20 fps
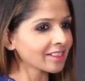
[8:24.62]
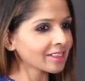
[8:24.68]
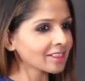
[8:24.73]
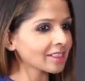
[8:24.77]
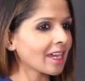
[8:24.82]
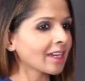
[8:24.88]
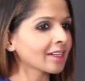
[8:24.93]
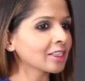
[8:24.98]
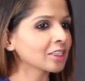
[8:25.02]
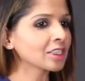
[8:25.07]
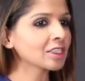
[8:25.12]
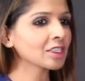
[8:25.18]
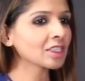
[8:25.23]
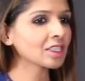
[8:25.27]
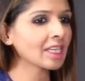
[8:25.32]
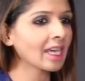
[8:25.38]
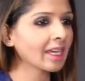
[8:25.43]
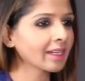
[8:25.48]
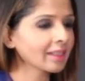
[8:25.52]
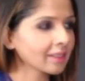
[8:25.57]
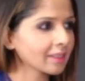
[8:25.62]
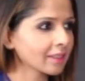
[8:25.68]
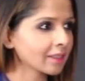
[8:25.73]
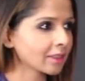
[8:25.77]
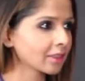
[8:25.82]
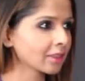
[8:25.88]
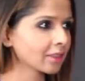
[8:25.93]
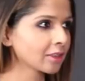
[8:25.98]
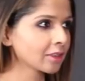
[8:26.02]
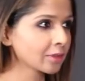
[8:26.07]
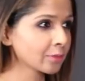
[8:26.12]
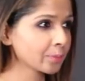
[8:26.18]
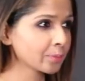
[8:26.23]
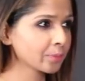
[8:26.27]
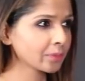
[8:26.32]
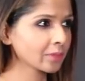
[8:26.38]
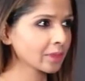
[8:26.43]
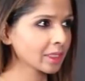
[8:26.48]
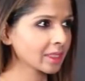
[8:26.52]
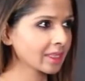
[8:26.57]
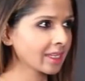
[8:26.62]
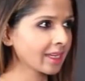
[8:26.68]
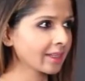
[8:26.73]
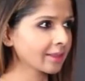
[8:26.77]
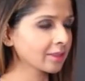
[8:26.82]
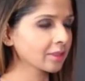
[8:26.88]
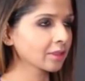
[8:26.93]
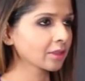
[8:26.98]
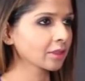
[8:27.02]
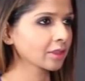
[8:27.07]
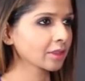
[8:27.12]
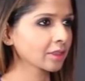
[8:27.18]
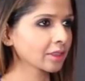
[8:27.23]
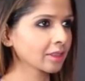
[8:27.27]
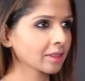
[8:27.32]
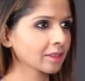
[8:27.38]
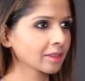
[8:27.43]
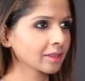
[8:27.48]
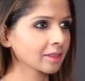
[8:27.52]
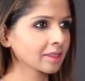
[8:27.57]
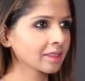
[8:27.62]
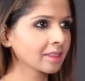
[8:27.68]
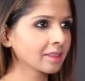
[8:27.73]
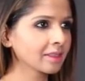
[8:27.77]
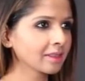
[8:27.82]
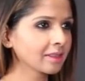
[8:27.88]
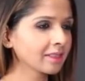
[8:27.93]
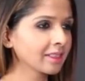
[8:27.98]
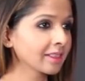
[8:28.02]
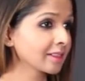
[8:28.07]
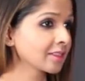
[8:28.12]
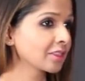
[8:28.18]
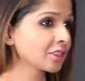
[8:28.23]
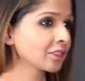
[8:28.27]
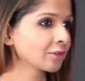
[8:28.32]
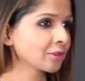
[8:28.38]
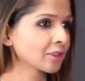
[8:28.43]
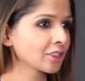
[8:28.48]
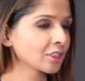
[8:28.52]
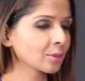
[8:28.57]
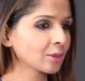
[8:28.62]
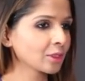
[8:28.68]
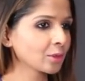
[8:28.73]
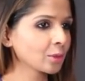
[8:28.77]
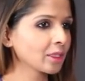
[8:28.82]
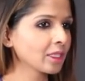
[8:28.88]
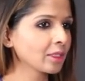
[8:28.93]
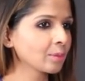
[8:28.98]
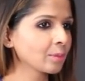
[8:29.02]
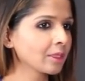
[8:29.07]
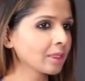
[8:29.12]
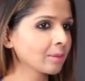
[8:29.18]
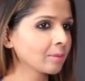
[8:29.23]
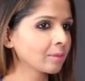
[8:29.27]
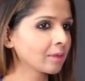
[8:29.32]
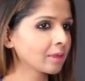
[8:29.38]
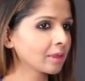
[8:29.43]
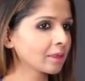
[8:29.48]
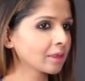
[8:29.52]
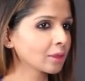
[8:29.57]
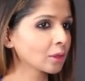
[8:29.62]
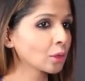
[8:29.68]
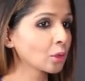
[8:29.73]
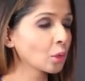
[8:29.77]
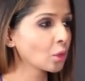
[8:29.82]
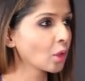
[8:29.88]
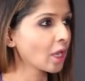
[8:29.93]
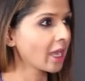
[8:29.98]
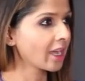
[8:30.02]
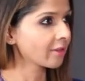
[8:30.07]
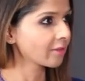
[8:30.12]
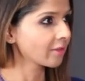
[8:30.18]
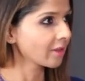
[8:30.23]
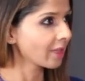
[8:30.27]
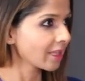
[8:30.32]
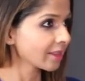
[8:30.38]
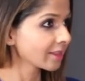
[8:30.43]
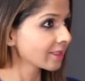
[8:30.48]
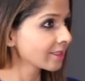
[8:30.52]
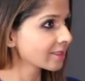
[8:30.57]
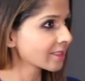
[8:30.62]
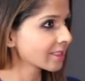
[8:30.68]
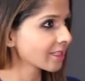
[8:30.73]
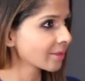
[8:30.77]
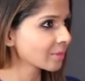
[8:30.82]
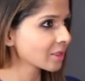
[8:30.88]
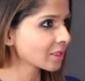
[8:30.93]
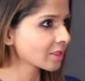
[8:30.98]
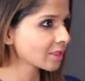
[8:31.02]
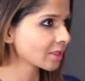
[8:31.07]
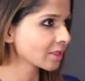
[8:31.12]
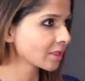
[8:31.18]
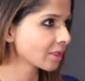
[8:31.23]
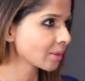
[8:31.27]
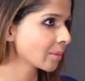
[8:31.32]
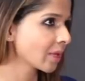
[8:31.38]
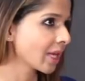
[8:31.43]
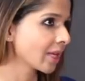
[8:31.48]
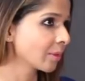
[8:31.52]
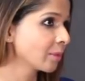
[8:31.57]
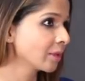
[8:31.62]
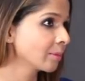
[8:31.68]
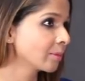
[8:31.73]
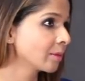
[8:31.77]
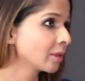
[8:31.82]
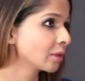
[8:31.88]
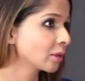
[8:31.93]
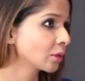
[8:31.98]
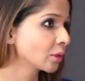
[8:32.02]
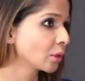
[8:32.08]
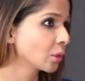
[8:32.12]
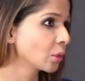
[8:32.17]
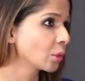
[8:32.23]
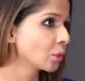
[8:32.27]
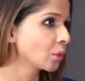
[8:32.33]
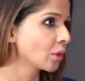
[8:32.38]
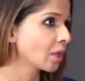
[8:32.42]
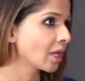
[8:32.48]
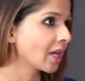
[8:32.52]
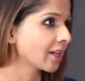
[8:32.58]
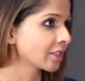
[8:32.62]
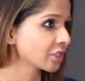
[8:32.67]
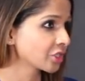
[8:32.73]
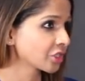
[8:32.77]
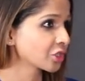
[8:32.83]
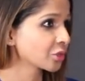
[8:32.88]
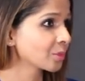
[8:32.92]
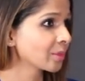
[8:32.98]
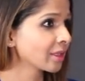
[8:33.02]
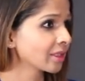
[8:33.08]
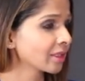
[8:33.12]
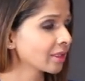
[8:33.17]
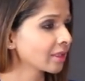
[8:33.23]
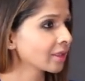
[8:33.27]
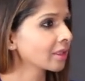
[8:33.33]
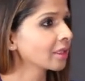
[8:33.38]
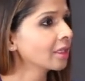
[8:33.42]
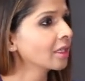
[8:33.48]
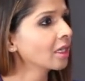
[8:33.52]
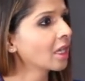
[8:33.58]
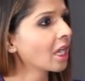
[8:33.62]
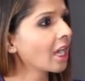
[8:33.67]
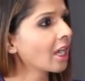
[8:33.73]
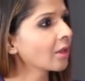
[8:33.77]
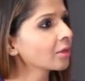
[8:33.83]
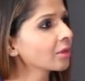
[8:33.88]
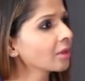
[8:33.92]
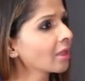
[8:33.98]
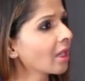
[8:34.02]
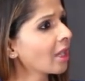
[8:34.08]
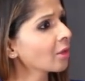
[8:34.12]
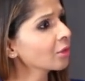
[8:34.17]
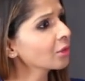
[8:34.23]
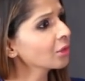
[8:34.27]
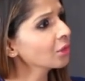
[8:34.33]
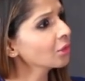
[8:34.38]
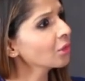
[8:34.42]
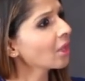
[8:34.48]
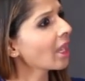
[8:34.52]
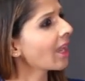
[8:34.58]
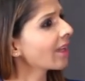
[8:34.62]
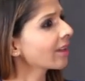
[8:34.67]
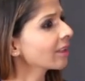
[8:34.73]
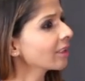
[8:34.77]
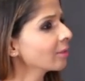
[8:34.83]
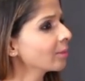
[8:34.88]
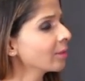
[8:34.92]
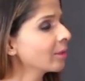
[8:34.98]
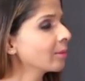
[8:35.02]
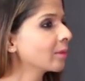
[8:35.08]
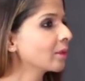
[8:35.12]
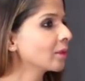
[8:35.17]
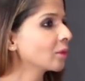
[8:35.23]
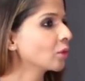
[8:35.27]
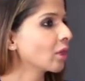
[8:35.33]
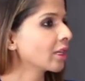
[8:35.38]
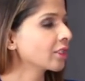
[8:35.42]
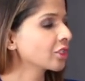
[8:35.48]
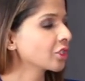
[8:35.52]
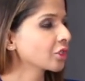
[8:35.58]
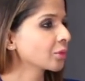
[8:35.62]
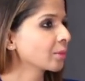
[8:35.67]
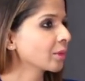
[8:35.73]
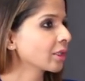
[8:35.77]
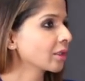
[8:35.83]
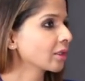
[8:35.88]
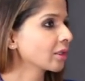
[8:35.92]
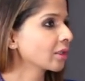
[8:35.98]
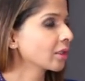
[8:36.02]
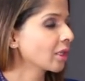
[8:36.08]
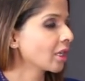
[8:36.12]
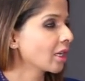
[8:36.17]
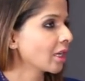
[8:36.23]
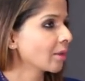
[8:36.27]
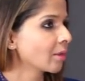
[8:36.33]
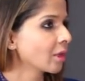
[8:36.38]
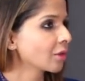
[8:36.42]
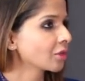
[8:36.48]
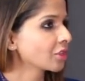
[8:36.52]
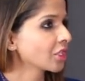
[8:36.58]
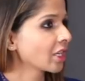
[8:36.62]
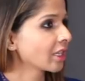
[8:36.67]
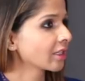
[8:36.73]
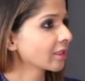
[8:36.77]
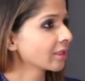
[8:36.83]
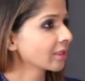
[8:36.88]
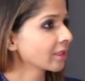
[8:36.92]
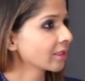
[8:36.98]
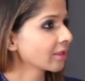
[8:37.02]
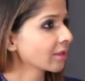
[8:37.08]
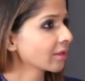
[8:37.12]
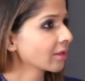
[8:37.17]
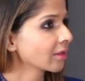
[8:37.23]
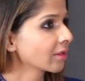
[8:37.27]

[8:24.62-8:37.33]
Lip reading: And I understand that there is difference between people who have healthy skepticism and people who are judgmental. How do you handle people who are judgmental about channeling?